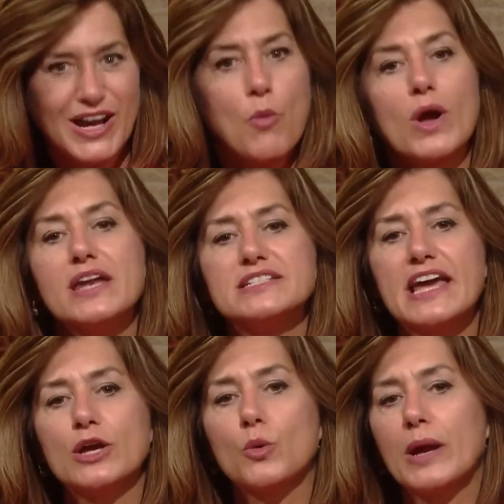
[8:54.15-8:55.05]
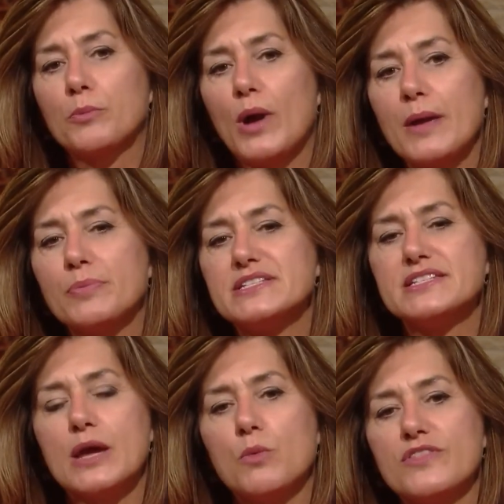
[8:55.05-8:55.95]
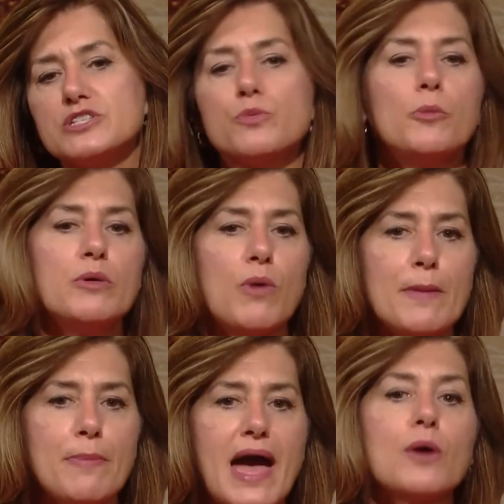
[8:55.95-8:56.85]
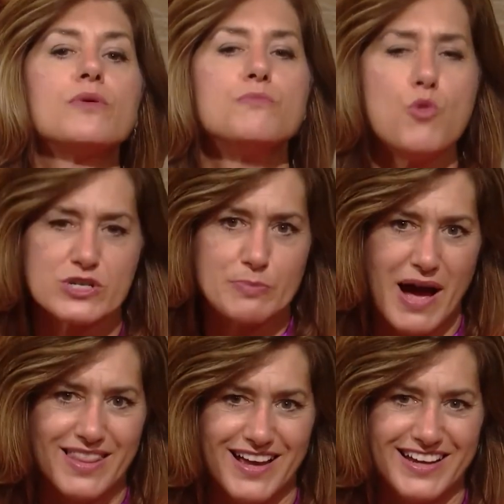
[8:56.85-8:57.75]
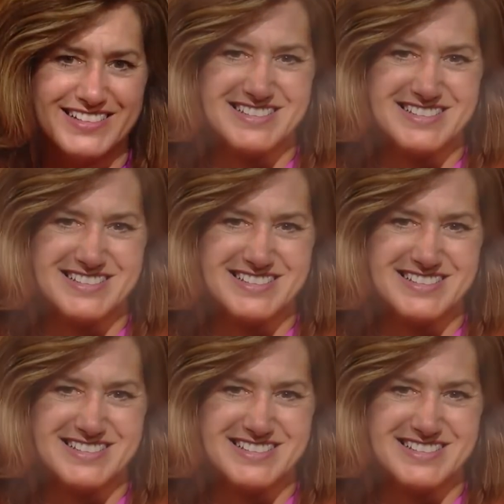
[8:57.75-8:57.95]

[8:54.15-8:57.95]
We're going to take a quick break, but stay with us. We'll be right back with more Spotlight.